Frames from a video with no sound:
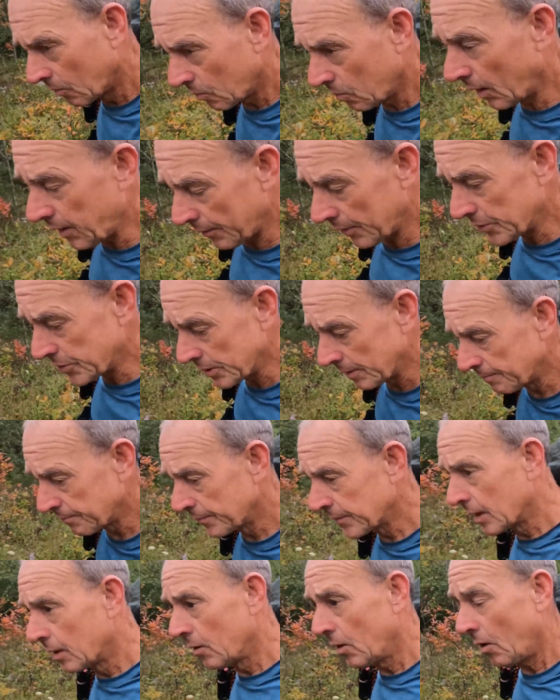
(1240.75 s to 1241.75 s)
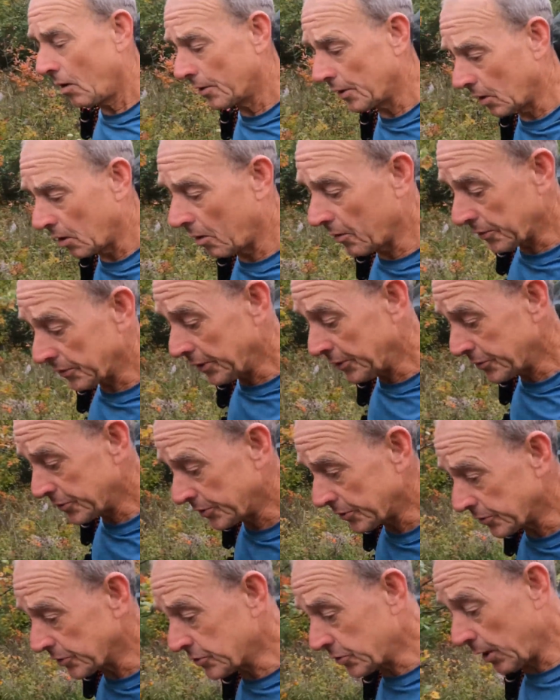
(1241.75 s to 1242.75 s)
Whereas on a long
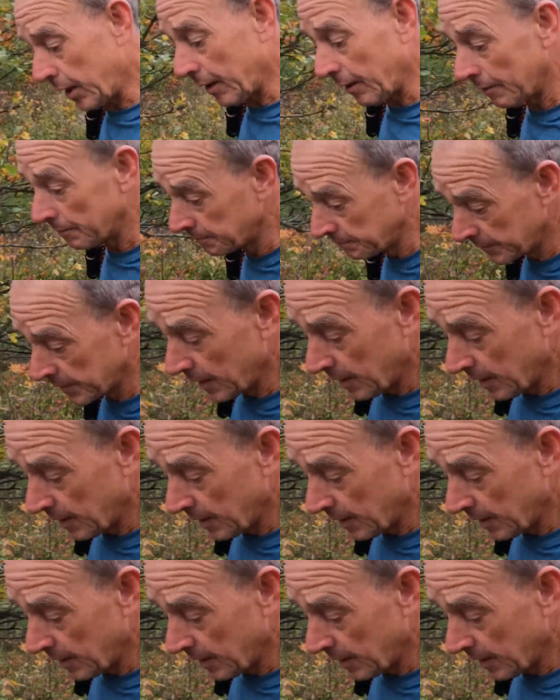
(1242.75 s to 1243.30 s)
distance trail,